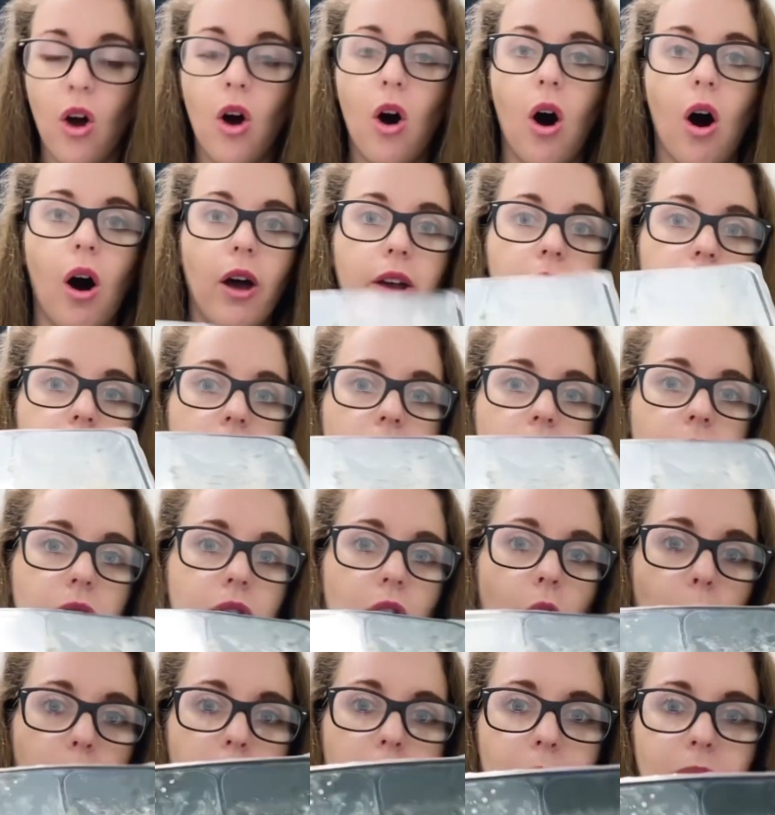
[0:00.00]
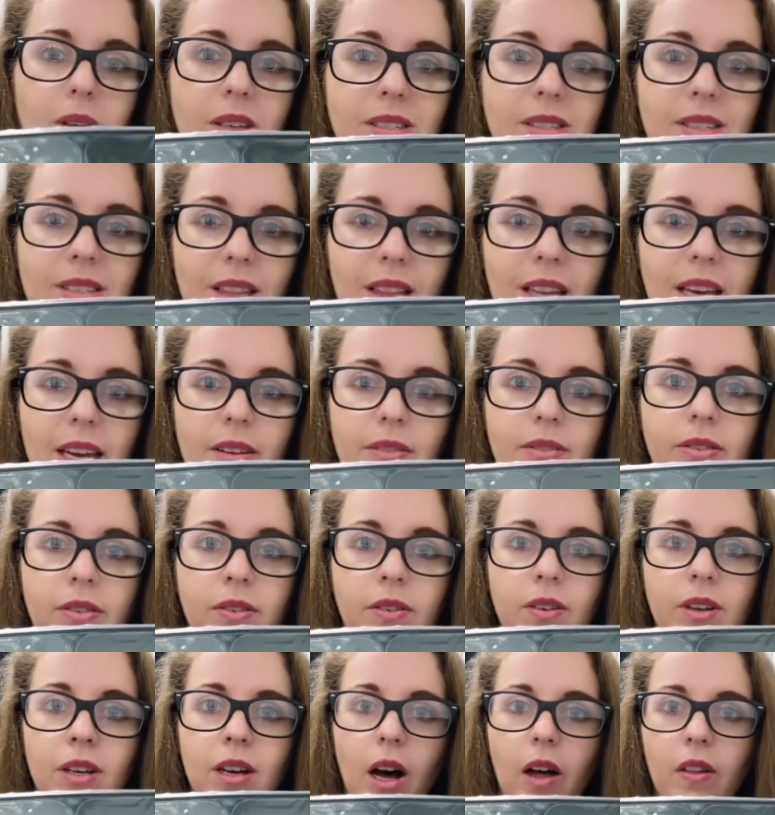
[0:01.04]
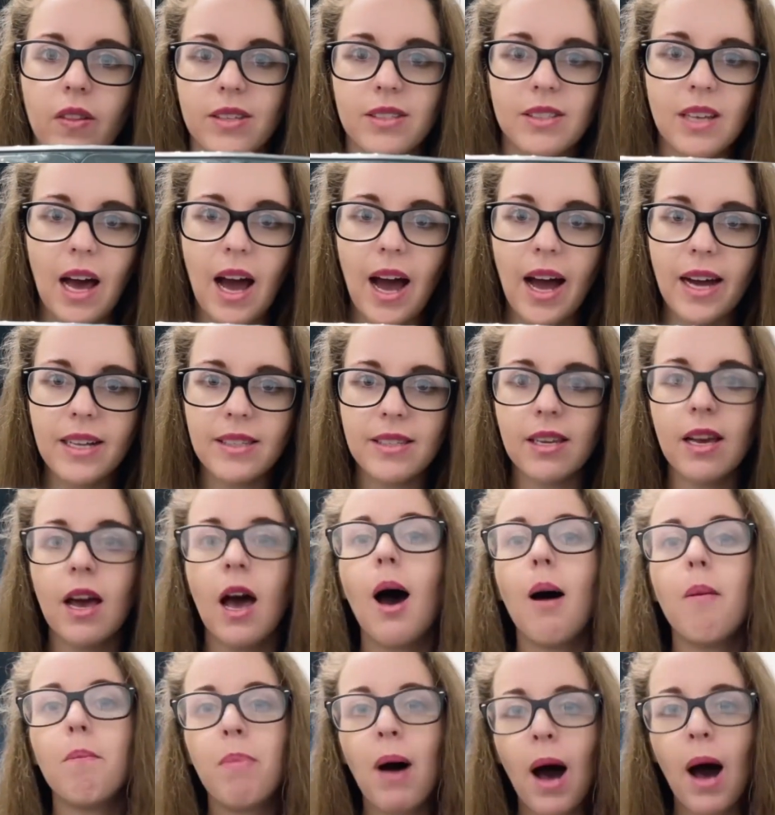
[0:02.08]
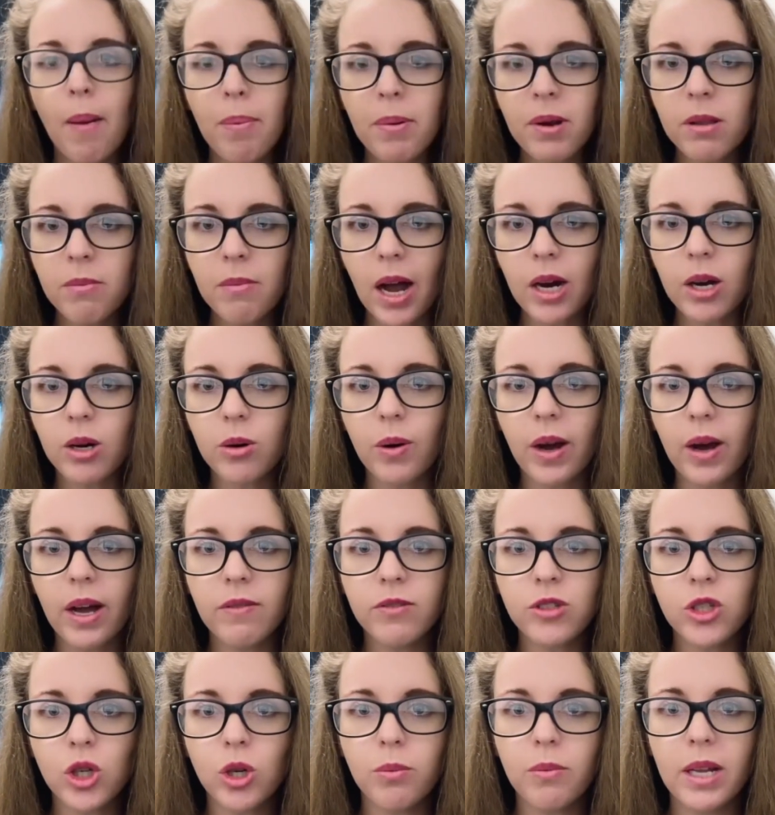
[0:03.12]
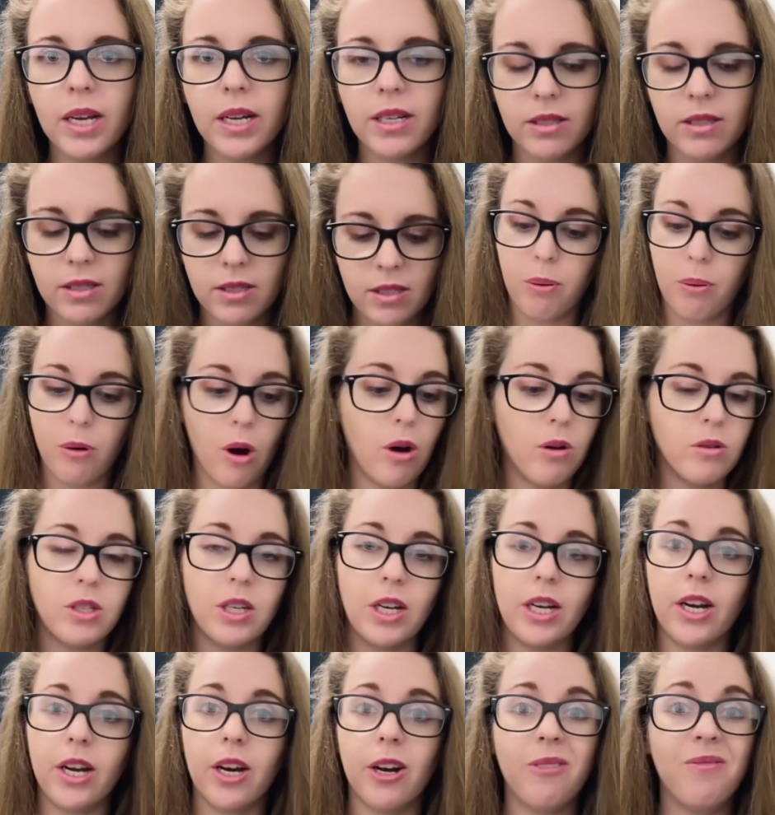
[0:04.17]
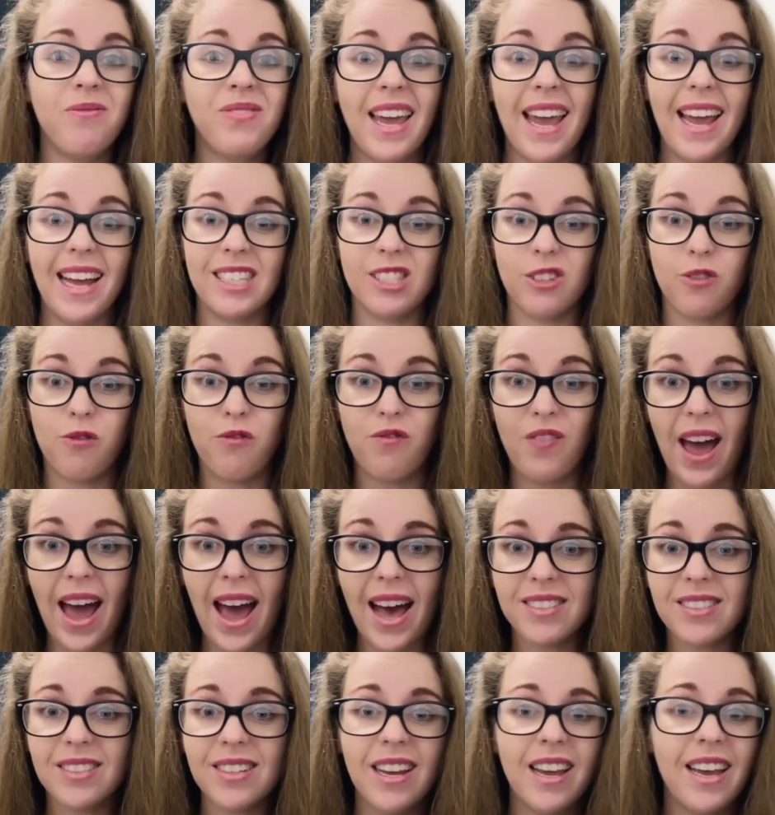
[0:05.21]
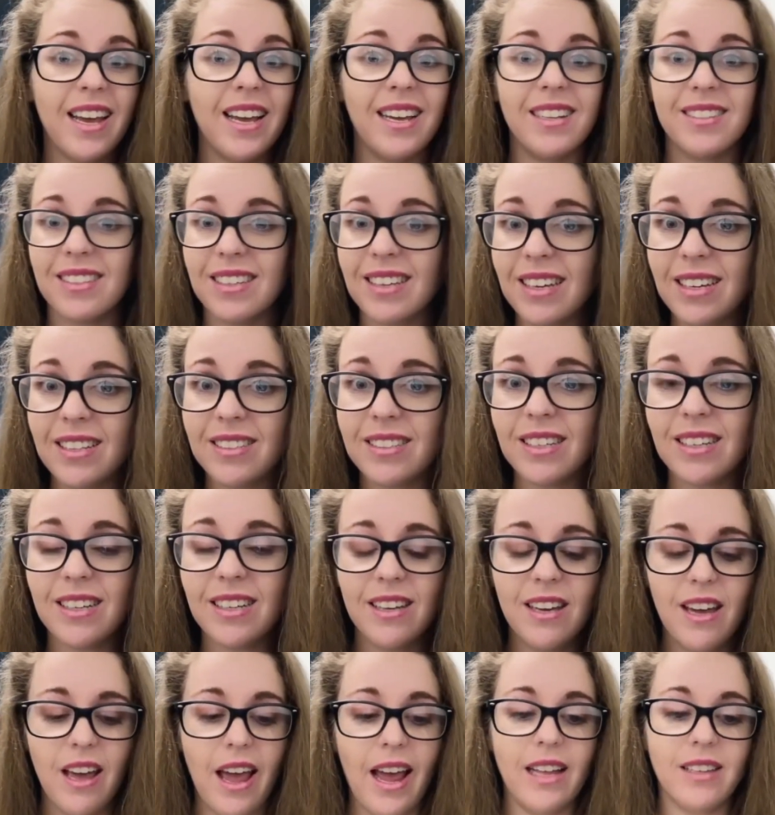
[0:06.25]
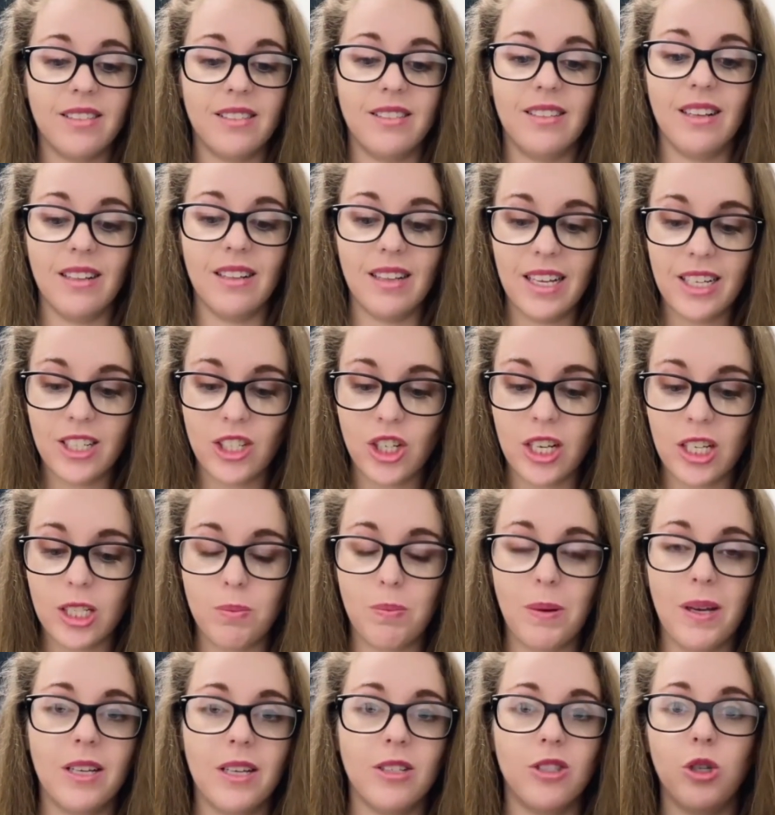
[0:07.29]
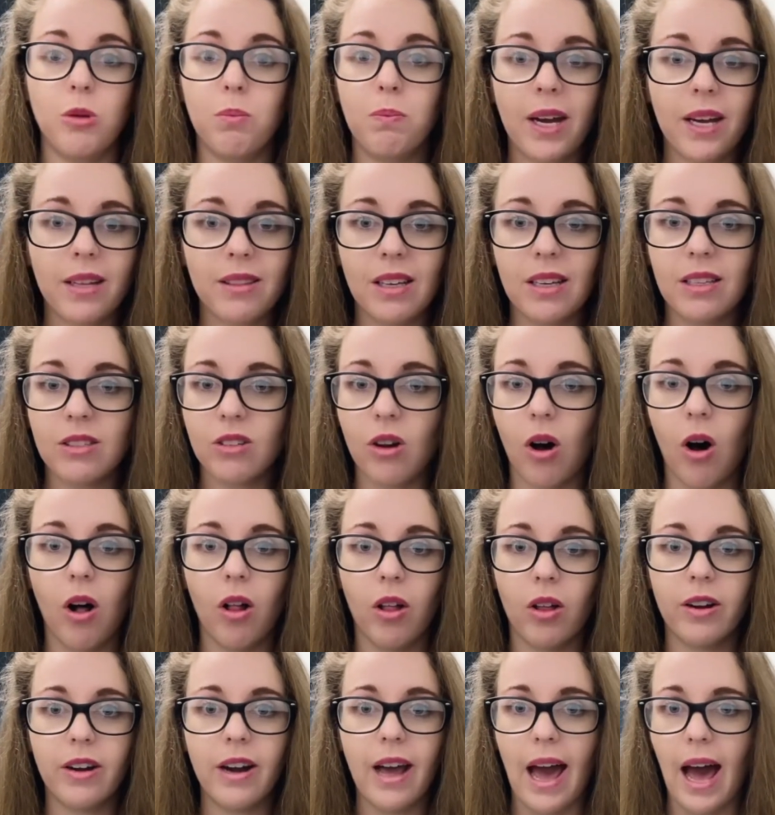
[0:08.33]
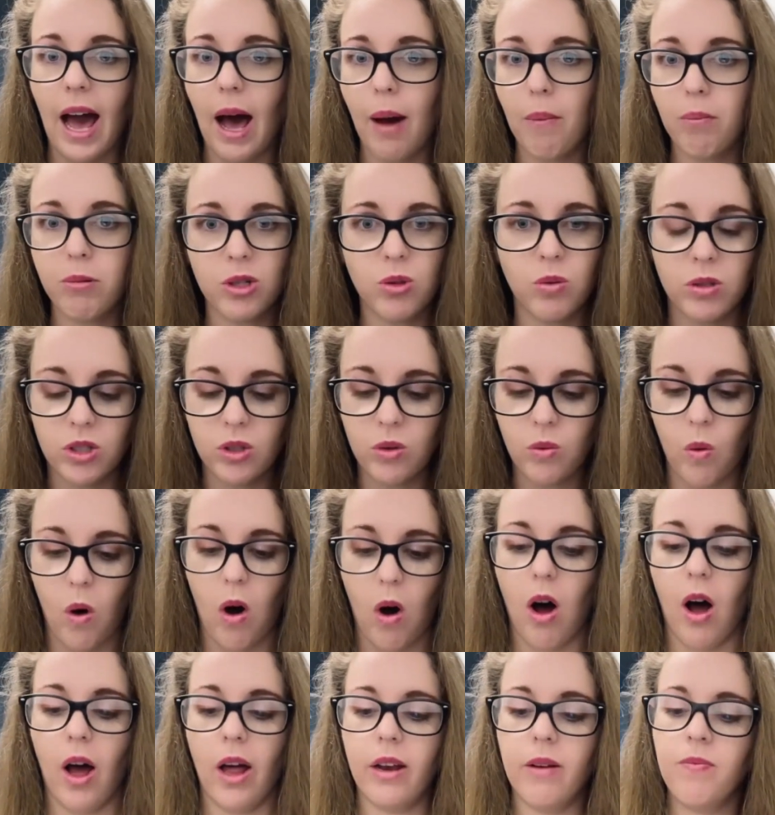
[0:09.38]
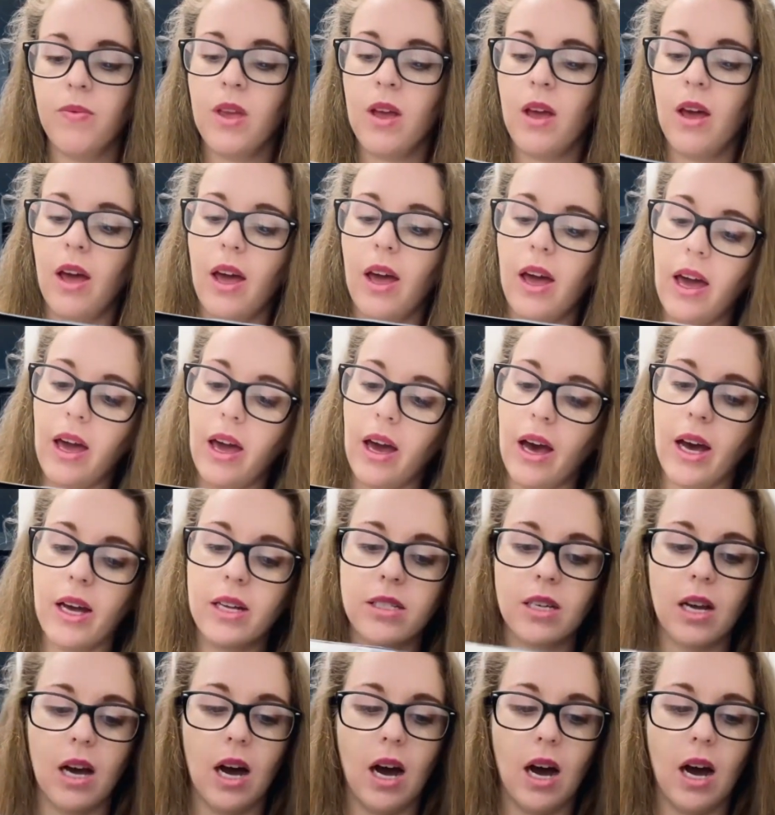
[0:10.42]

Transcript: All you do is open up this sleeve on the sides, pop it in the microwave, 2 minutes. Pros here, it's fast, it's easy, it's delicious because you pick these all on an app, which ones you want, and